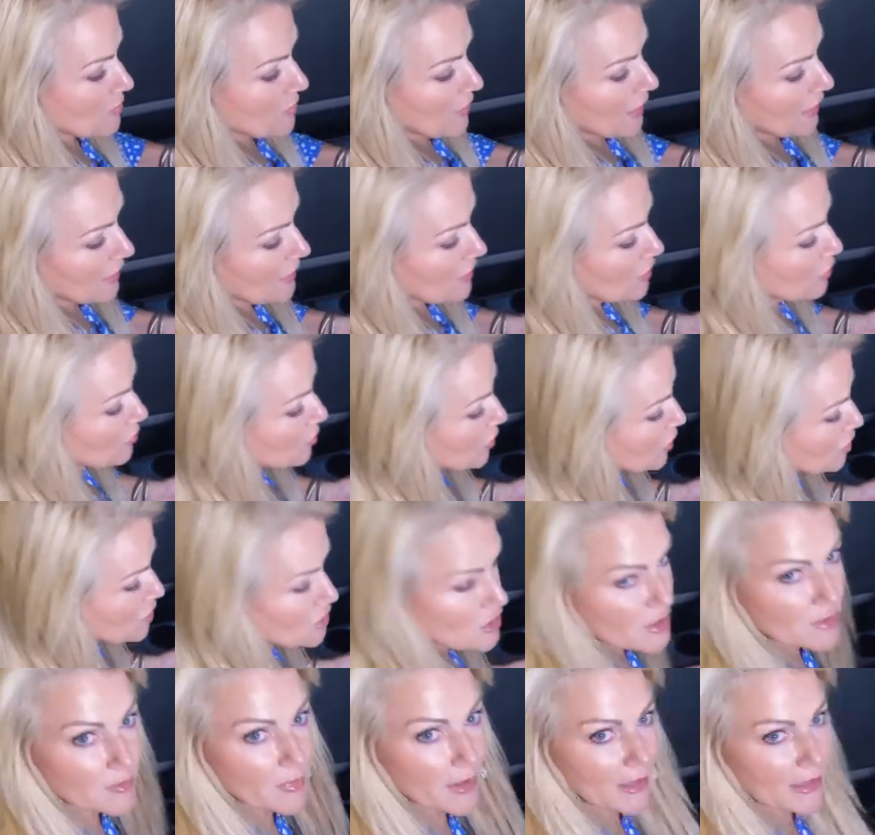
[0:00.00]
a button or
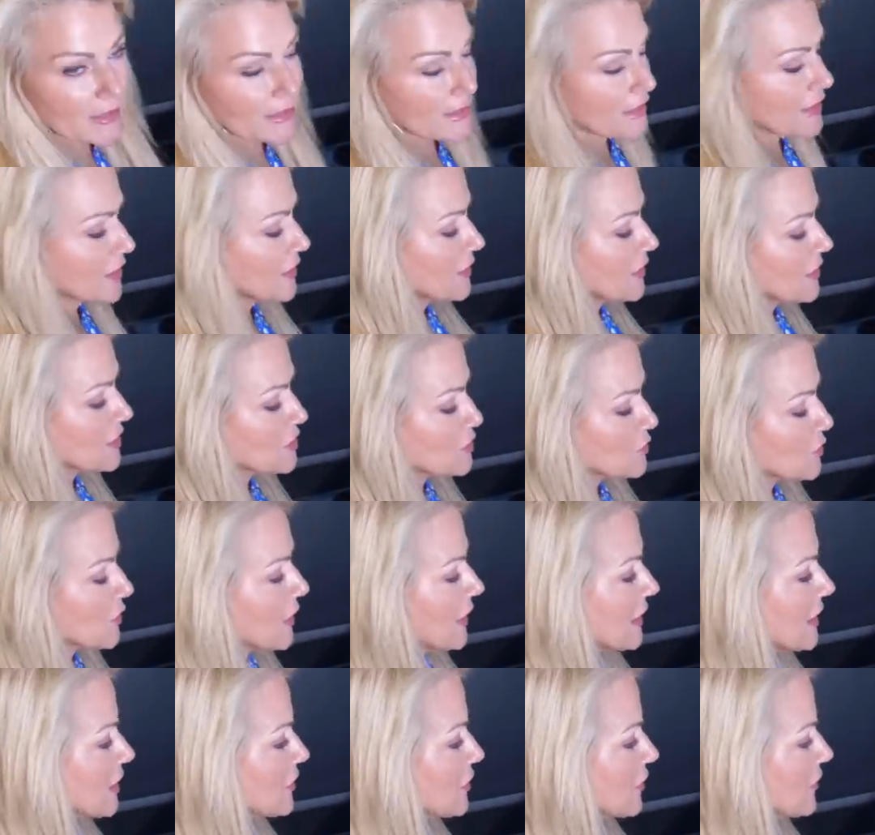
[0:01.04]
pushing a button here. It's
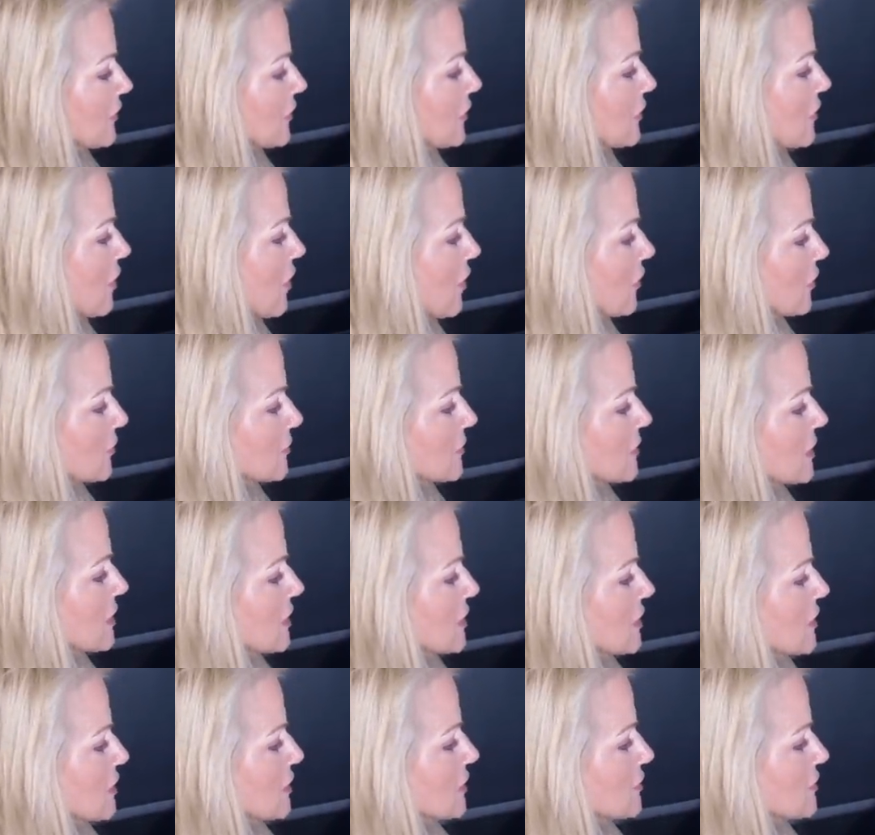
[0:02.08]
right here on the column.
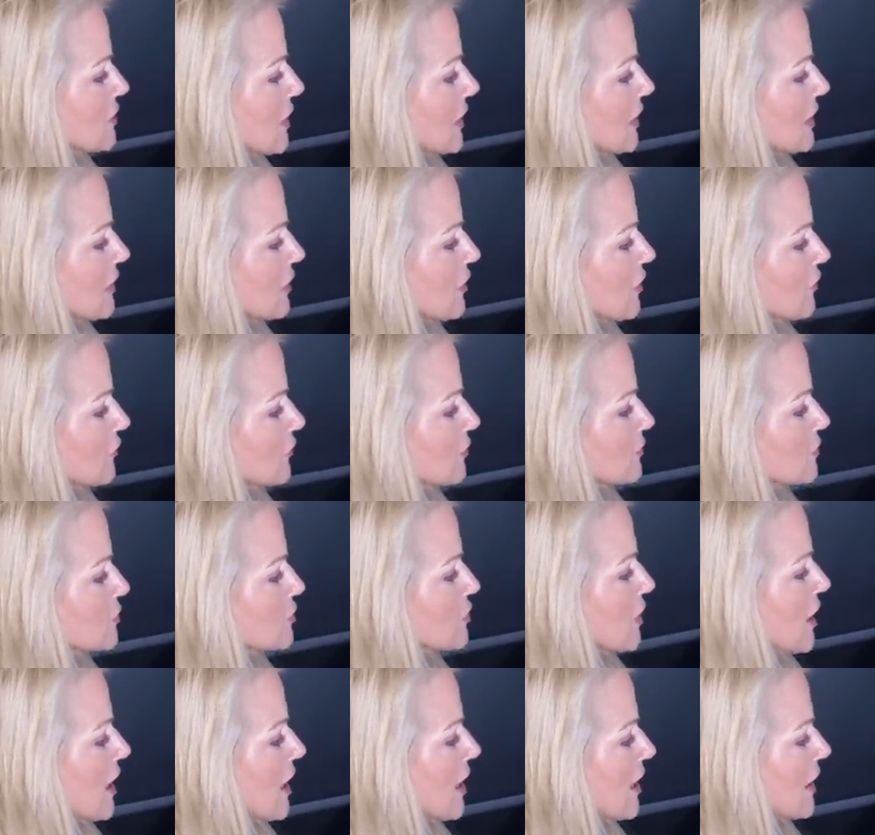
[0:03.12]
So I can go from
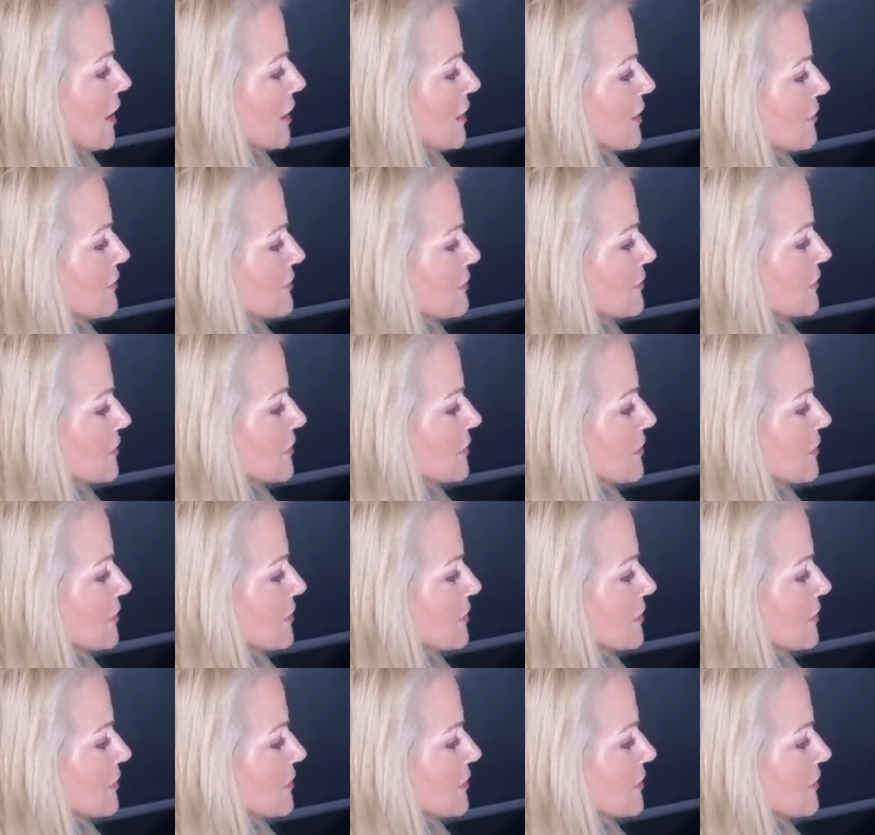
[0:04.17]
drive